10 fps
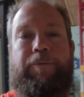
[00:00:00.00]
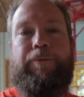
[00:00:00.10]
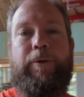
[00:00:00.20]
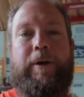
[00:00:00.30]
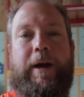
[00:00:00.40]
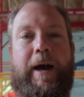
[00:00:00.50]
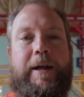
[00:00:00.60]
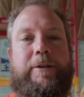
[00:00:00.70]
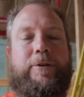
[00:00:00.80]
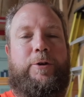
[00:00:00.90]

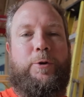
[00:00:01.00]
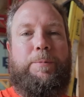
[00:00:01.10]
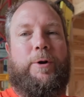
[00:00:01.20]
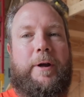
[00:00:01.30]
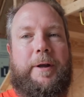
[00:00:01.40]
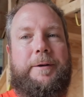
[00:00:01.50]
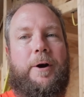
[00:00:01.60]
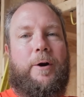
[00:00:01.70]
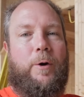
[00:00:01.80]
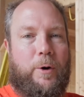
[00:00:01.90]
forgot to put in
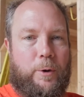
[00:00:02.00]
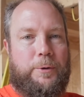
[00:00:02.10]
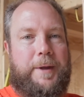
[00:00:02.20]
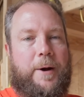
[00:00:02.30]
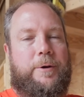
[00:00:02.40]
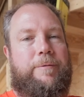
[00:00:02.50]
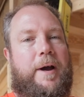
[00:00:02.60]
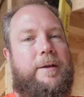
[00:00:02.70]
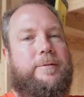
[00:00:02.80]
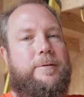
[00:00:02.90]
our hold down
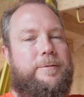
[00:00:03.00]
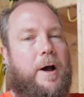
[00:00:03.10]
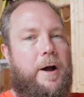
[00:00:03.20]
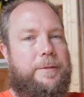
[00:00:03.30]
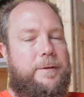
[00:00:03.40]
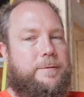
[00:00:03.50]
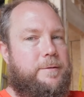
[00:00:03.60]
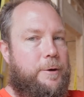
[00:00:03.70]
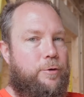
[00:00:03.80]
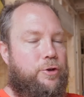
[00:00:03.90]
devices on this
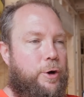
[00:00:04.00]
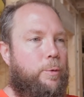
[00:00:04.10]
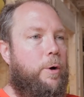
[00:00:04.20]
center shear